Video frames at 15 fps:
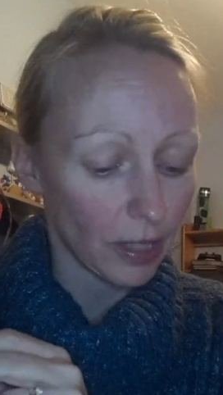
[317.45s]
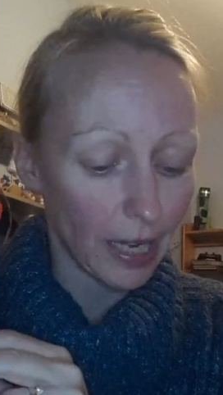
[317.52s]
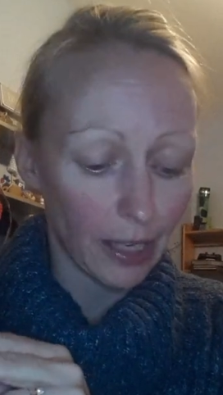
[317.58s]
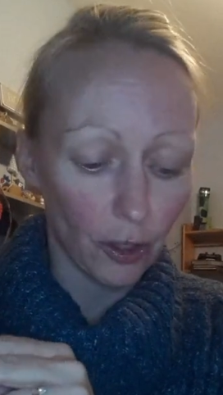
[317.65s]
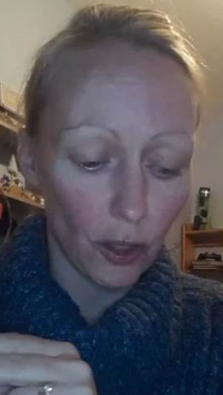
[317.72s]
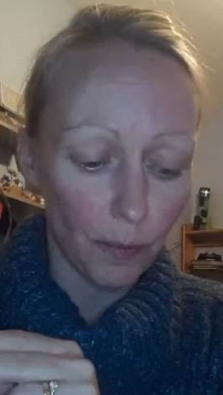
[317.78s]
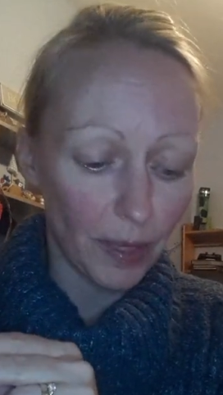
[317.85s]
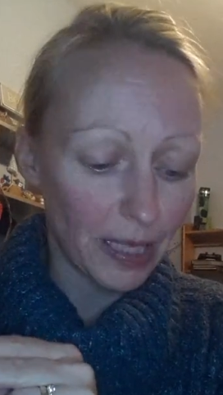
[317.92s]

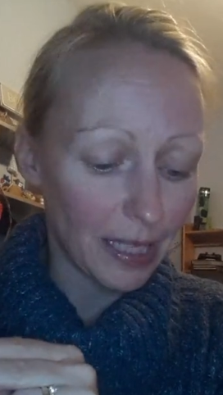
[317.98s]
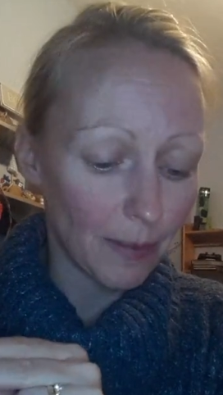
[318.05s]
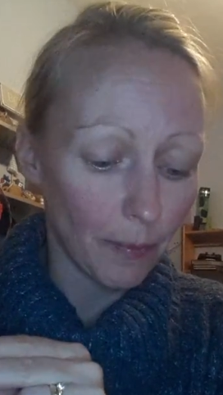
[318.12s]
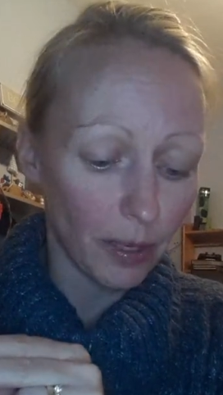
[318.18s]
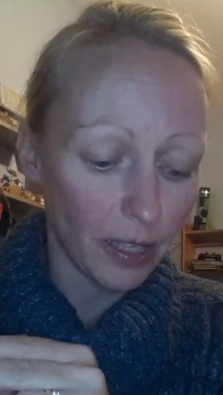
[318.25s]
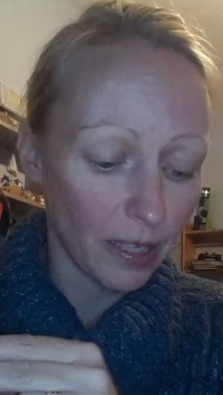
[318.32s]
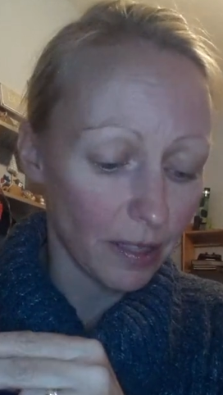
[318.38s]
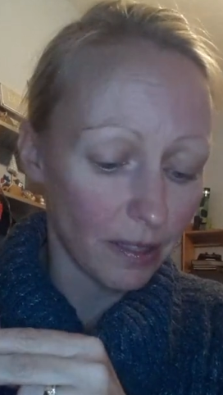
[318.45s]
It could be
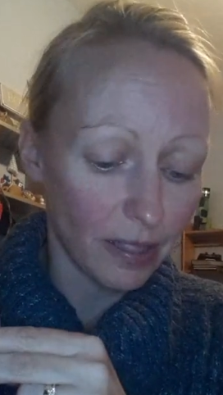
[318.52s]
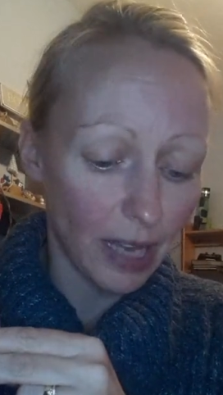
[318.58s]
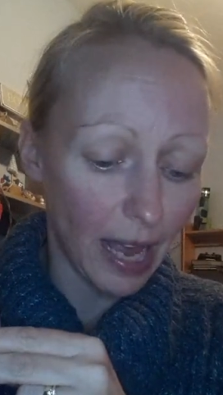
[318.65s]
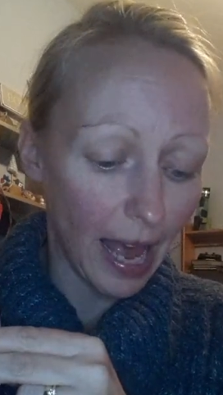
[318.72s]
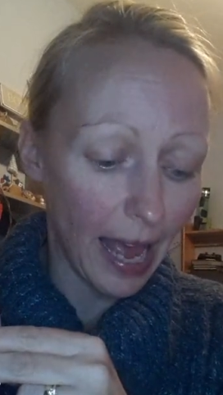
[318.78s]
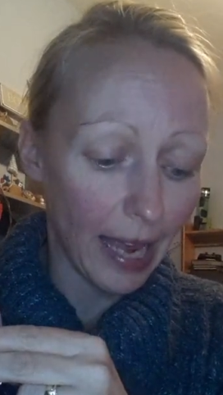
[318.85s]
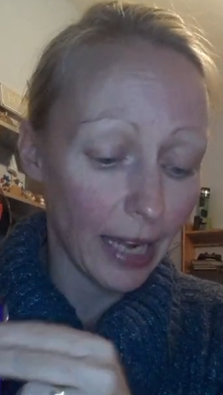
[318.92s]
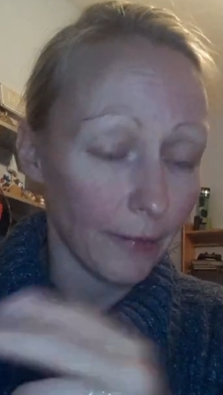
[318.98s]
simple as,
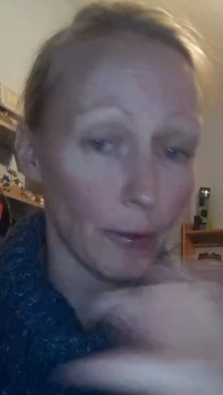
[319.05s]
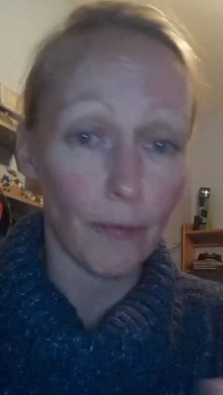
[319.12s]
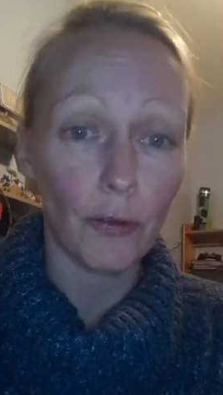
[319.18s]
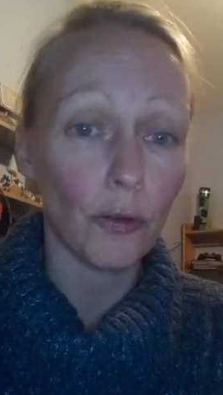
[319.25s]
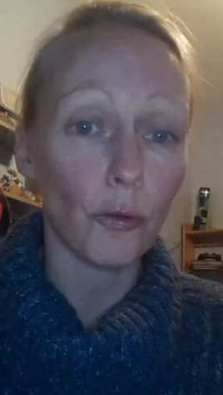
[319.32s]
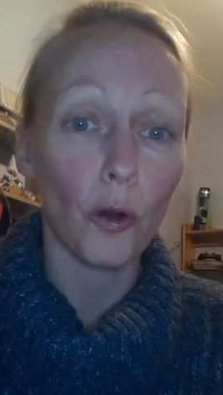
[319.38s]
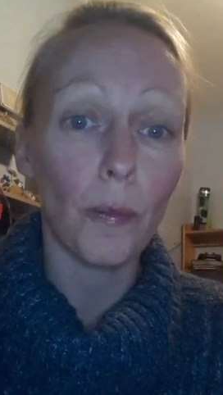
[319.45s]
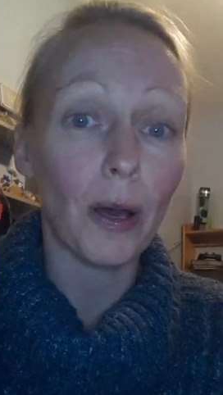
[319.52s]
hey, have you
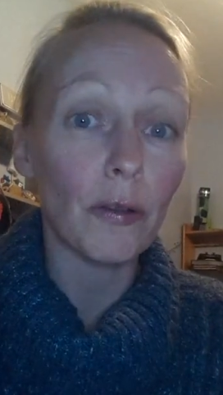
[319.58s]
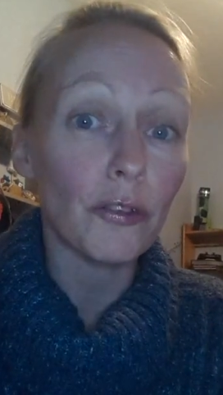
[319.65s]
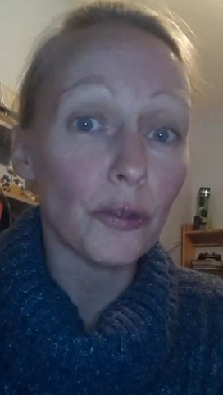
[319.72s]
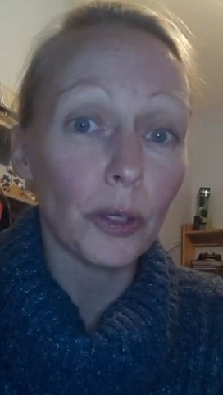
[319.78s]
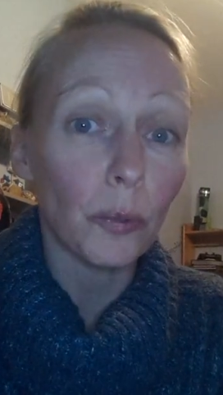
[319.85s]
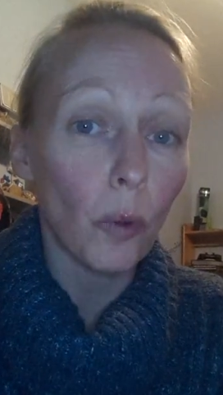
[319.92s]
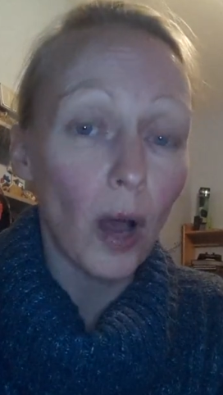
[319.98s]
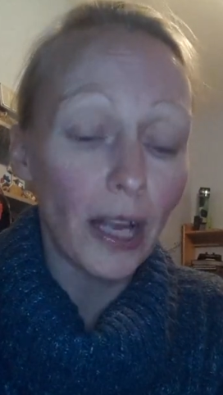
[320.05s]
ever thought about
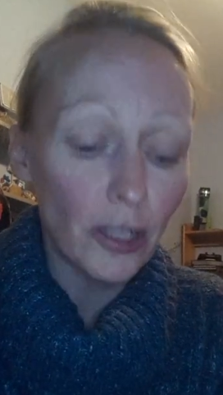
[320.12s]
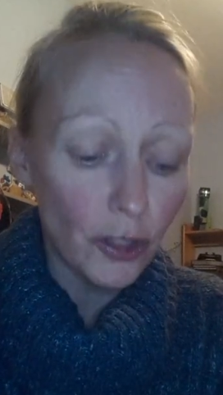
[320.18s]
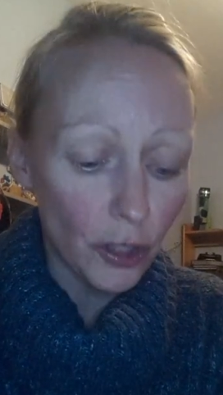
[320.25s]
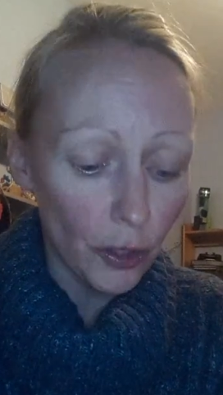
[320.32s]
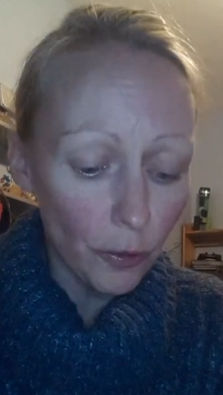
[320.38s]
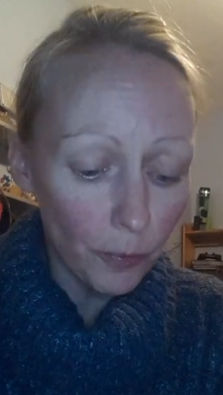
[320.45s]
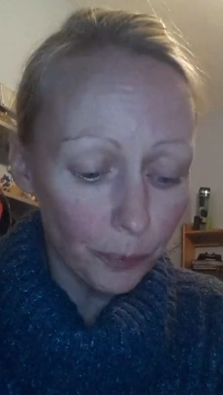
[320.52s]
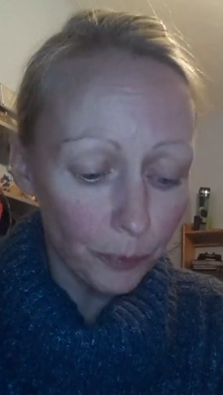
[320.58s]
doing what I
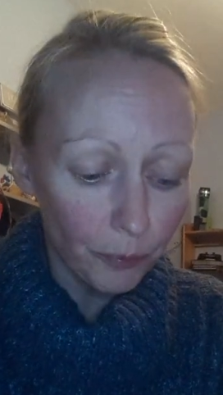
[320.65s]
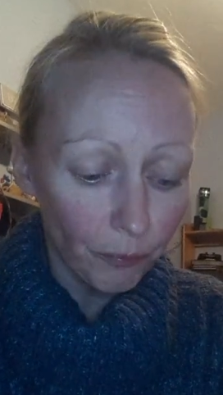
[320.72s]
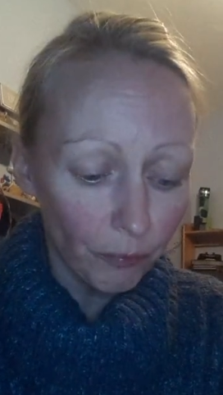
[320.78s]
do?